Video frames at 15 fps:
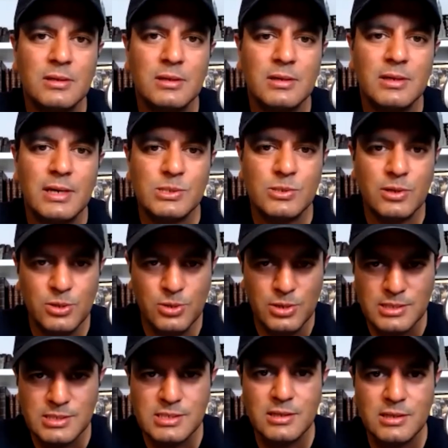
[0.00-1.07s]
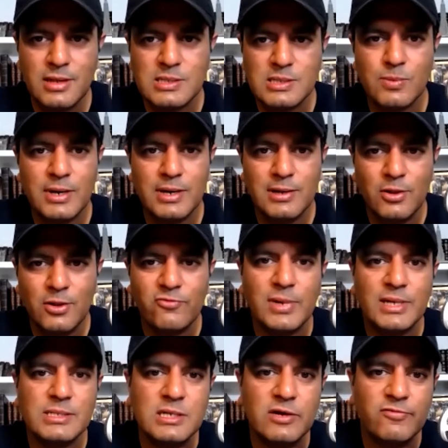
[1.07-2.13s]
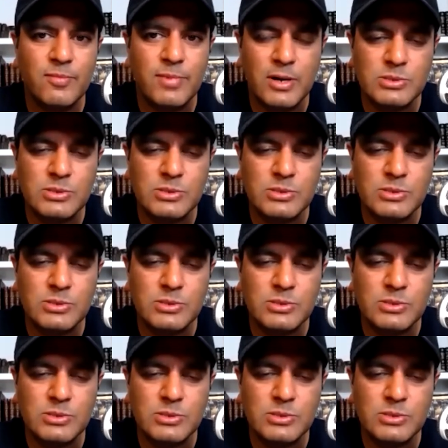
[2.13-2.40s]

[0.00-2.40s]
And so you can see that's why a lot of my stuff around